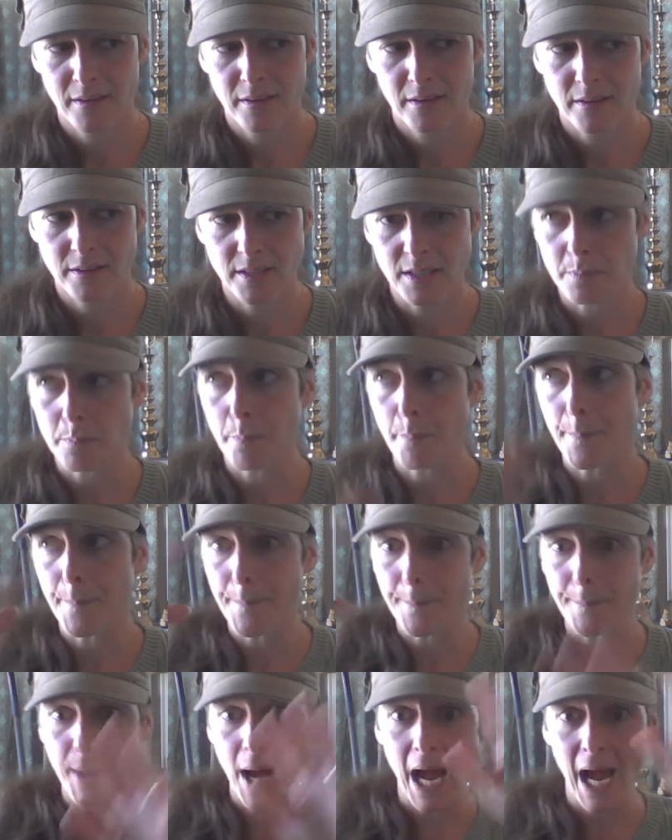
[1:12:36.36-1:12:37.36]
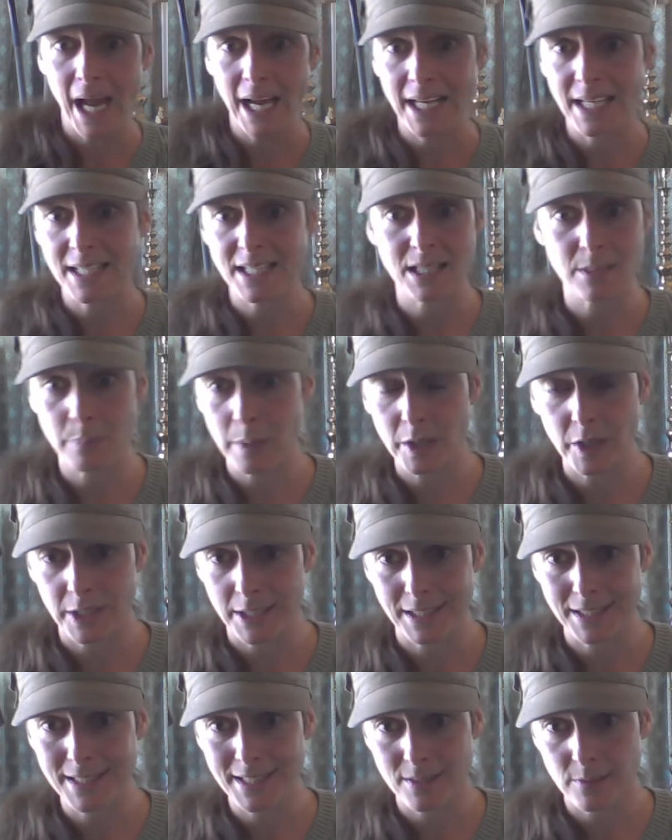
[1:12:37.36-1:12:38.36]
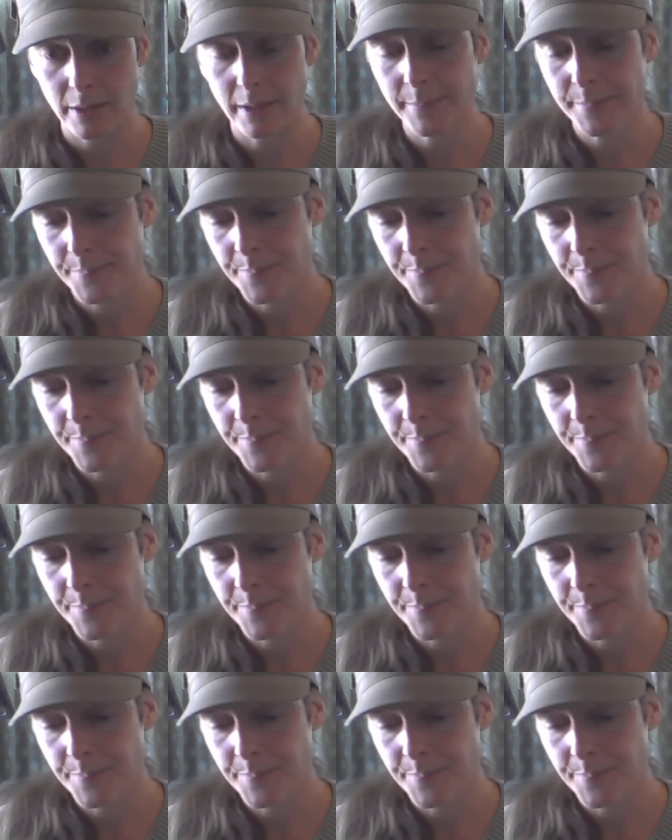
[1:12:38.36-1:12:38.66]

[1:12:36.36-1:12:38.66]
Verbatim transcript: This is right, my experience, right?